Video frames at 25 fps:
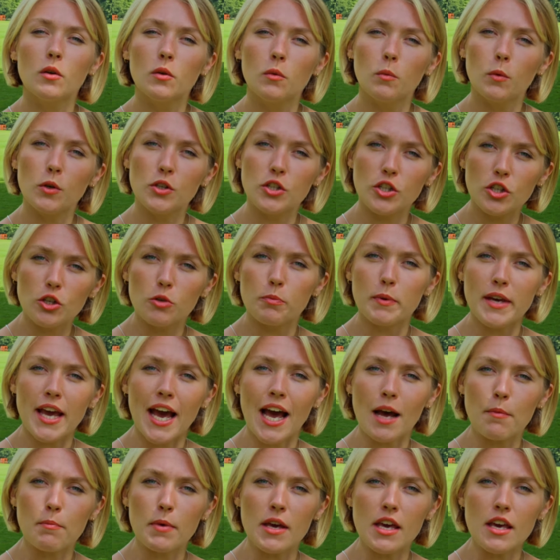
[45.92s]
Would you be
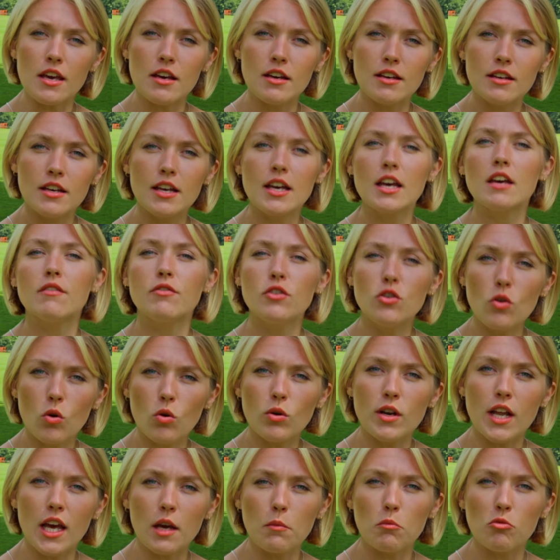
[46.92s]
happy if
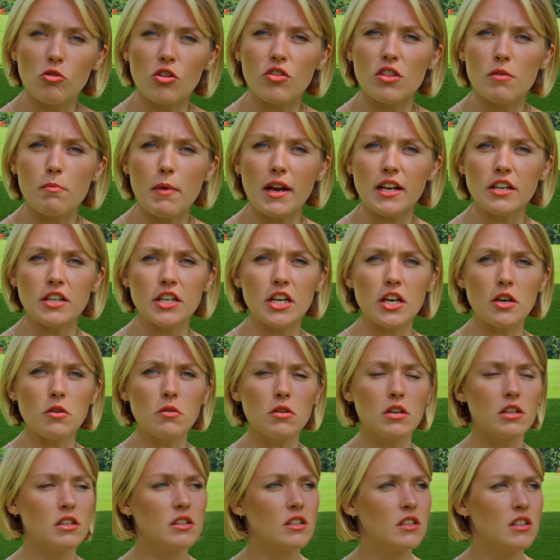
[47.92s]
your name were on the menu?
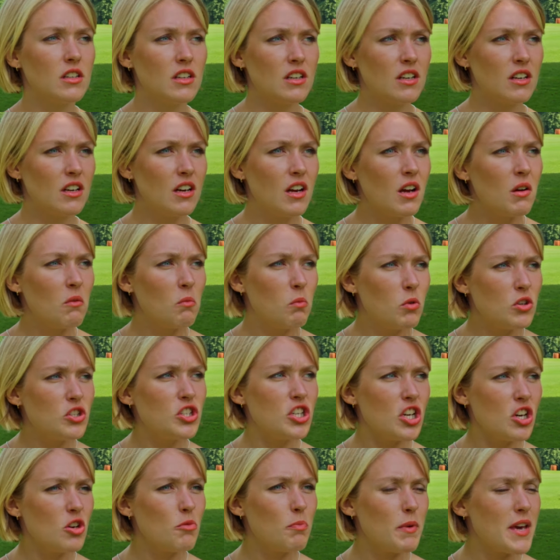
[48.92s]
Would
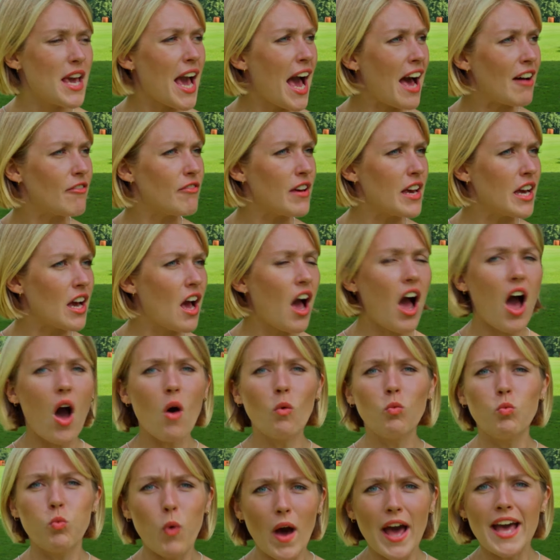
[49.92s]
you be having
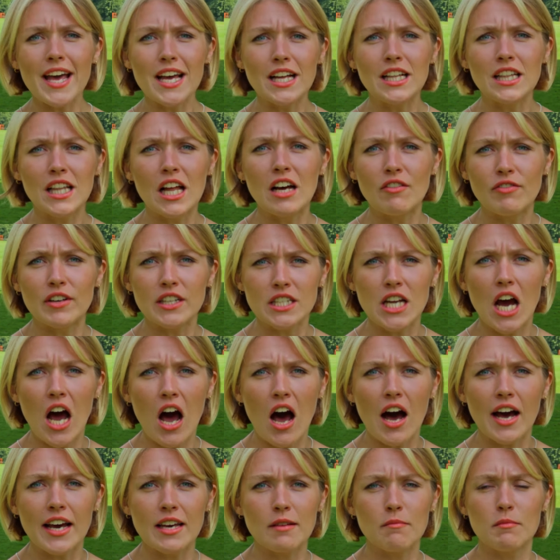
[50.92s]
a whale of a
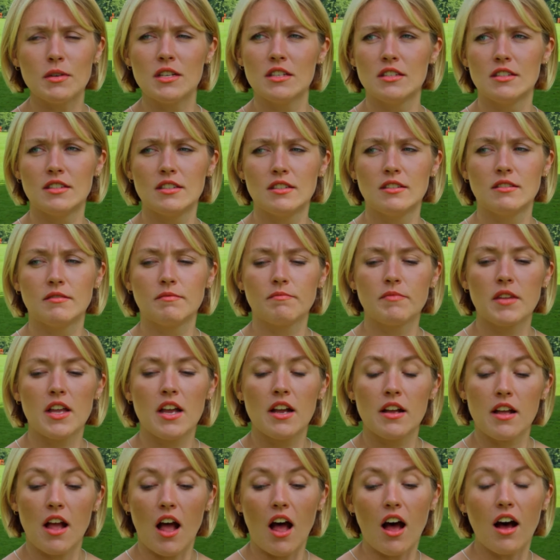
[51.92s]
time?
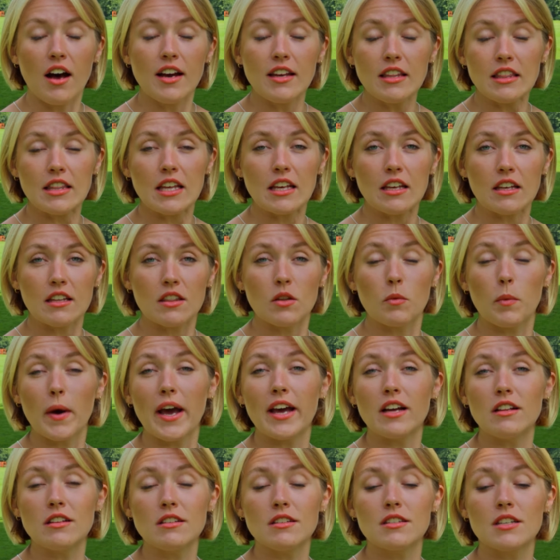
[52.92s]
I think the
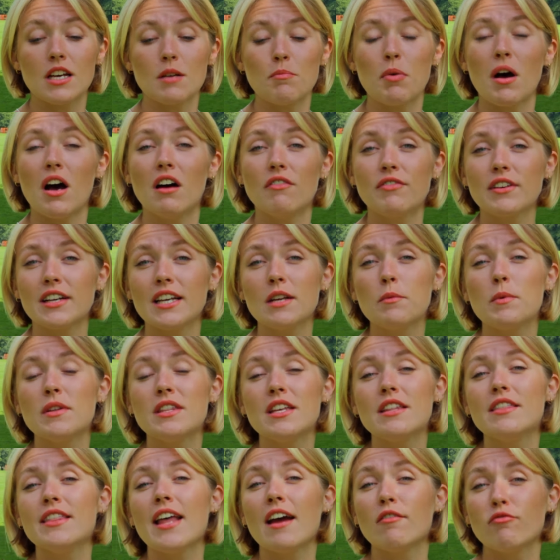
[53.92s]
whales are perfectly
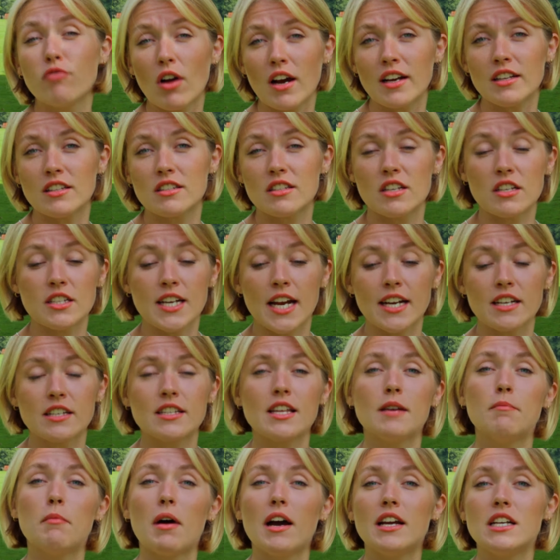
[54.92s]
within their rights to change
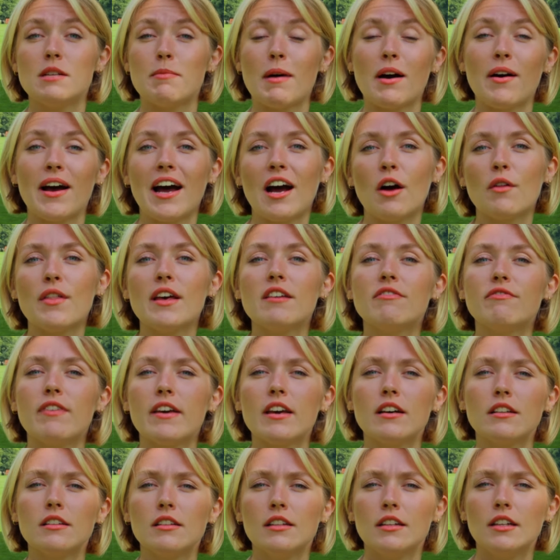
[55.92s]
their mind about how they
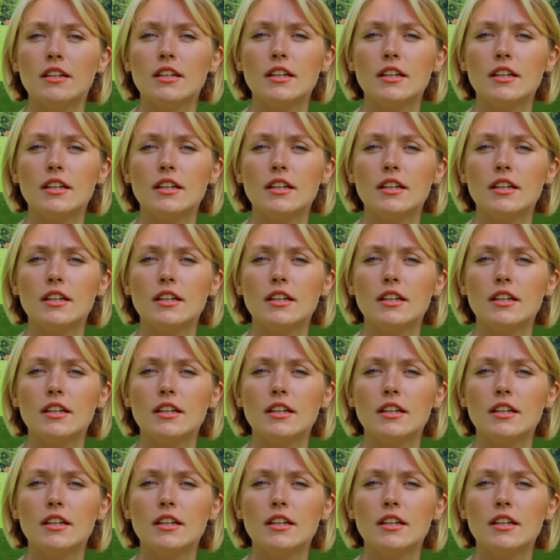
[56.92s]
feel.